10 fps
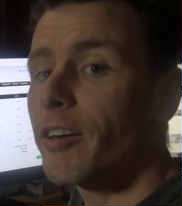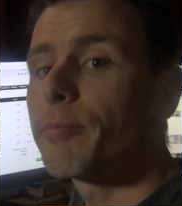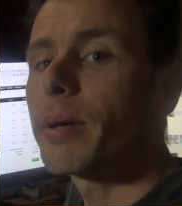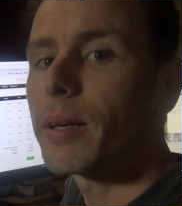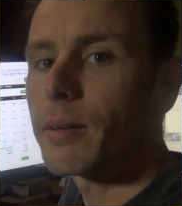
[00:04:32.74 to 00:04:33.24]

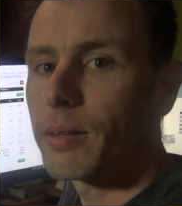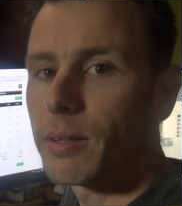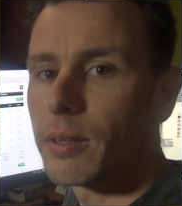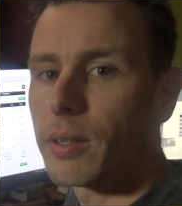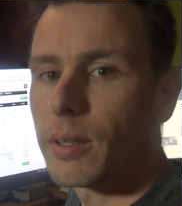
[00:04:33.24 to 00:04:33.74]
I've been
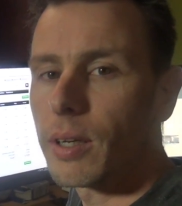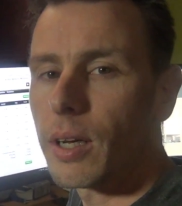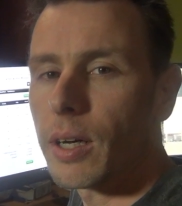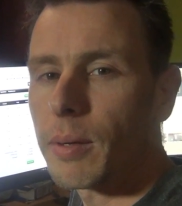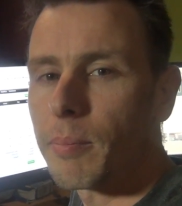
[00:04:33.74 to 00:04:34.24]

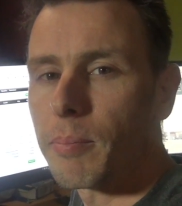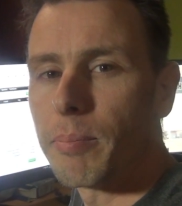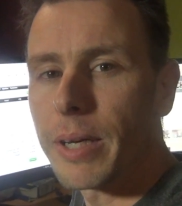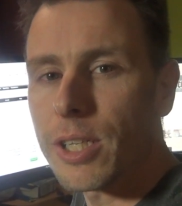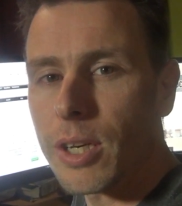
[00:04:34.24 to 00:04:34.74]
um,
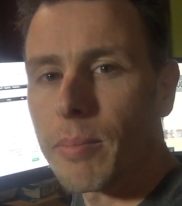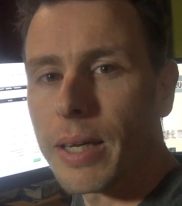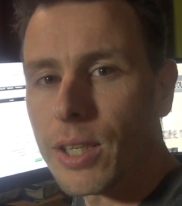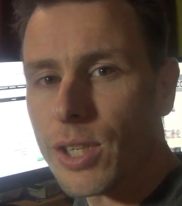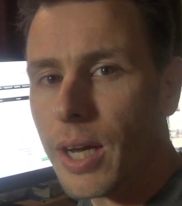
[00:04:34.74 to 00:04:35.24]
basing my
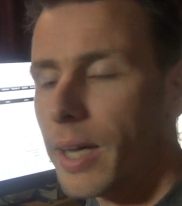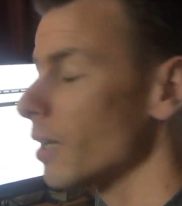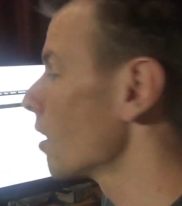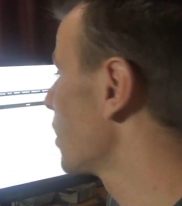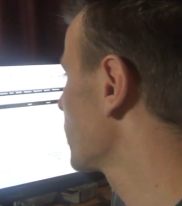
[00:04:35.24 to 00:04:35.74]
design
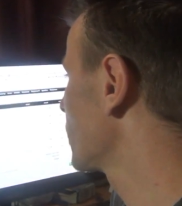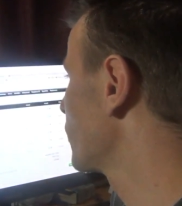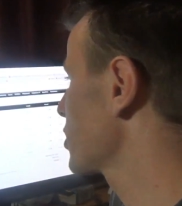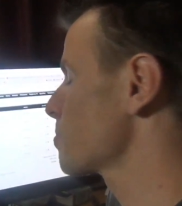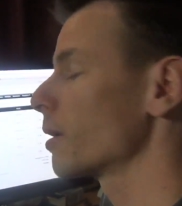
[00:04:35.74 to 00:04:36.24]
on a
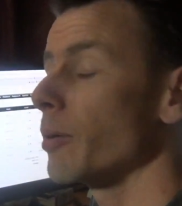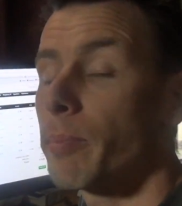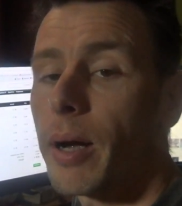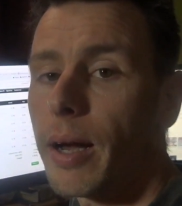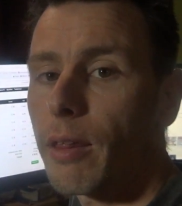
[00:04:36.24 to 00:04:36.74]
Raspberry
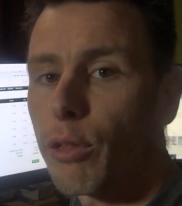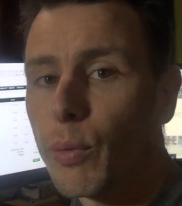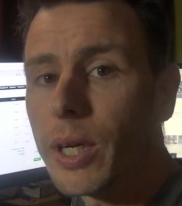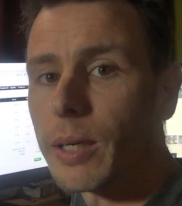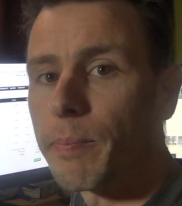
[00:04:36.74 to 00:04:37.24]
Pi
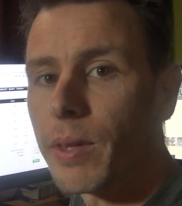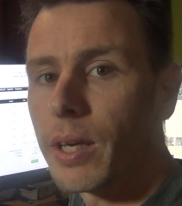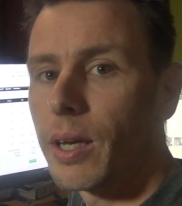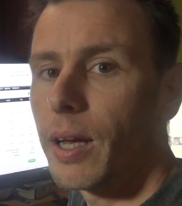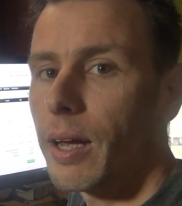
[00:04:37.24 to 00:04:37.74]
3
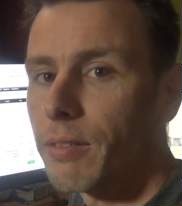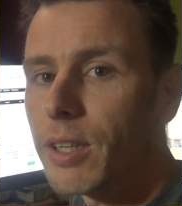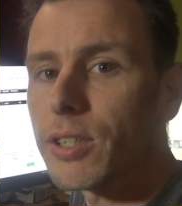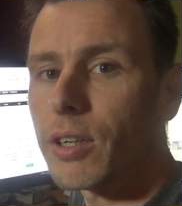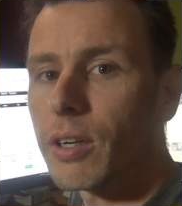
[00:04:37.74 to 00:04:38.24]
and
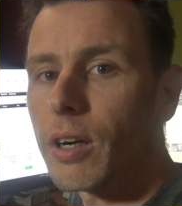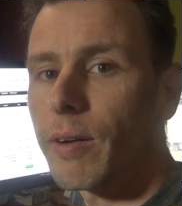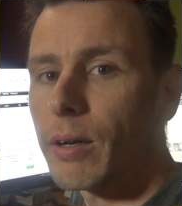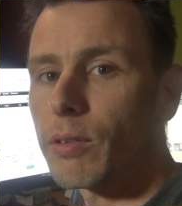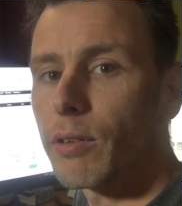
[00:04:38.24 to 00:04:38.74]
these are around